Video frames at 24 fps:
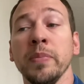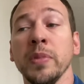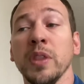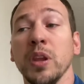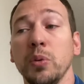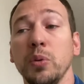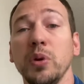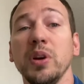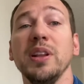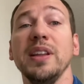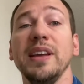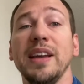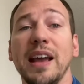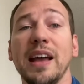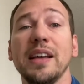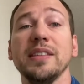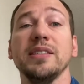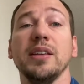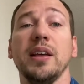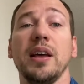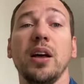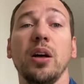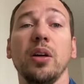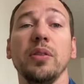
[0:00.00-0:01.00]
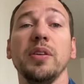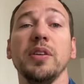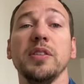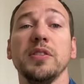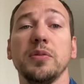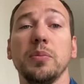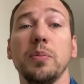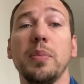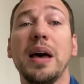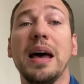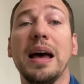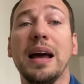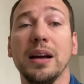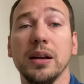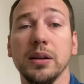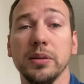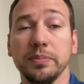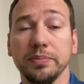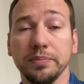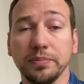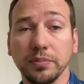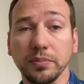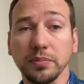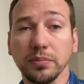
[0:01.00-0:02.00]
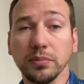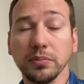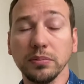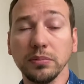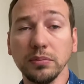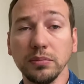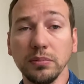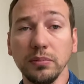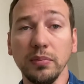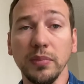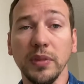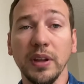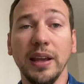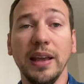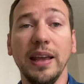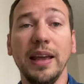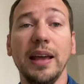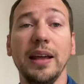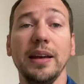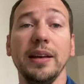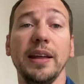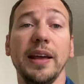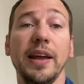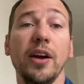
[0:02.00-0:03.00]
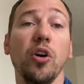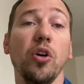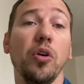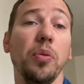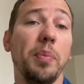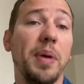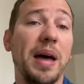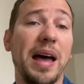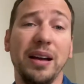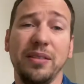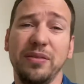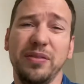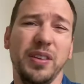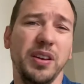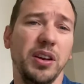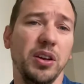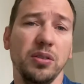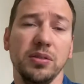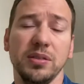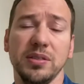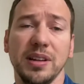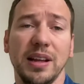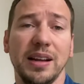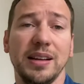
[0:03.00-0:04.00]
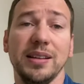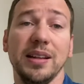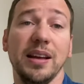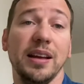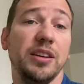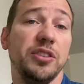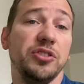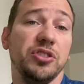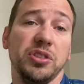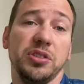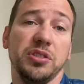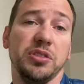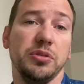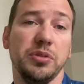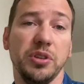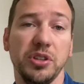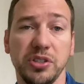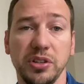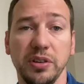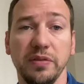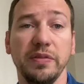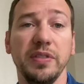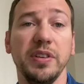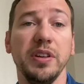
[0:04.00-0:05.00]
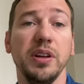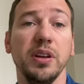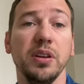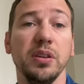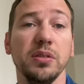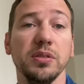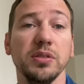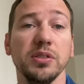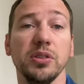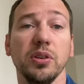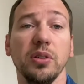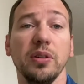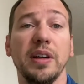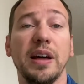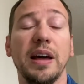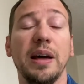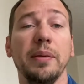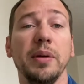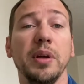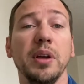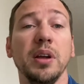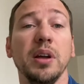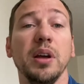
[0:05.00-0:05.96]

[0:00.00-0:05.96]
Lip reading: really has held us back, and they hold back videos like that, just Christian videos, so that